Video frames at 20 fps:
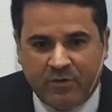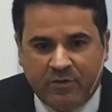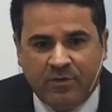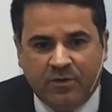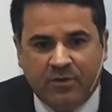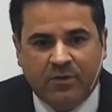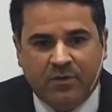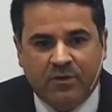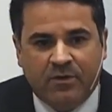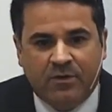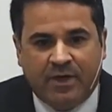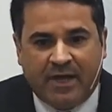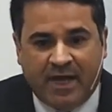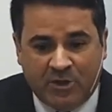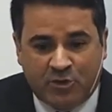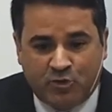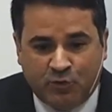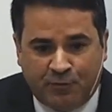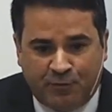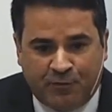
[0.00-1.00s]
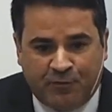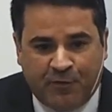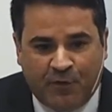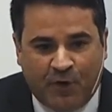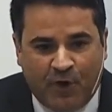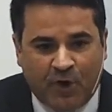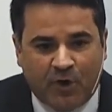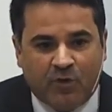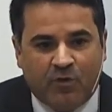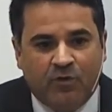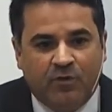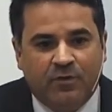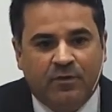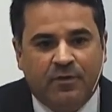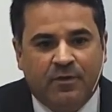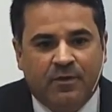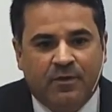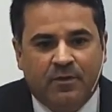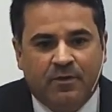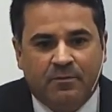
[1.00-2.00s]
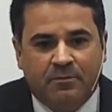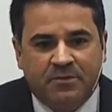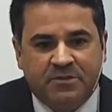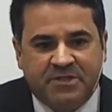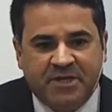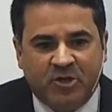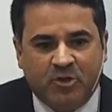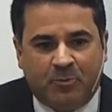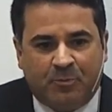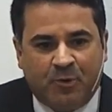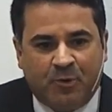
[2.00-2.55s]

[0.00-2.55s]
they were they're already in desperation that